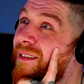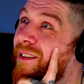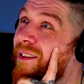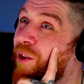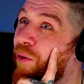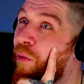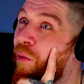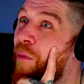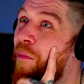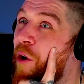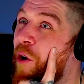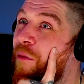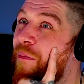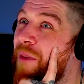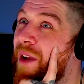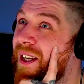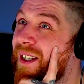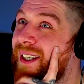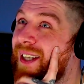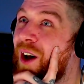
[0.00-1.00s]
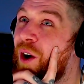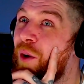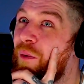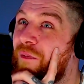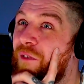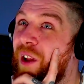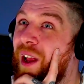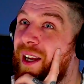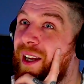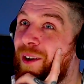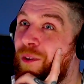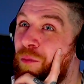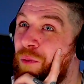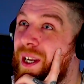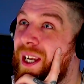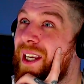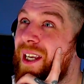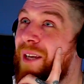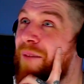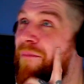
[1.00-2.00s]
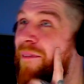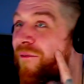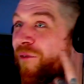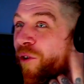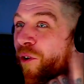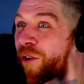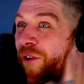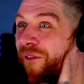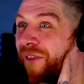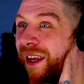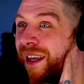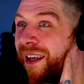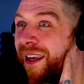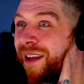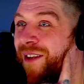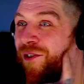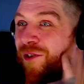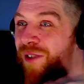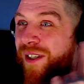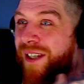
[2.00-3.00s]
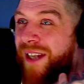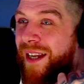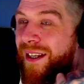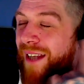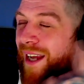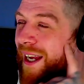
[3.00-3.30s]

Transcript: Someone borrowed me a setup for like a week before the thing and just said,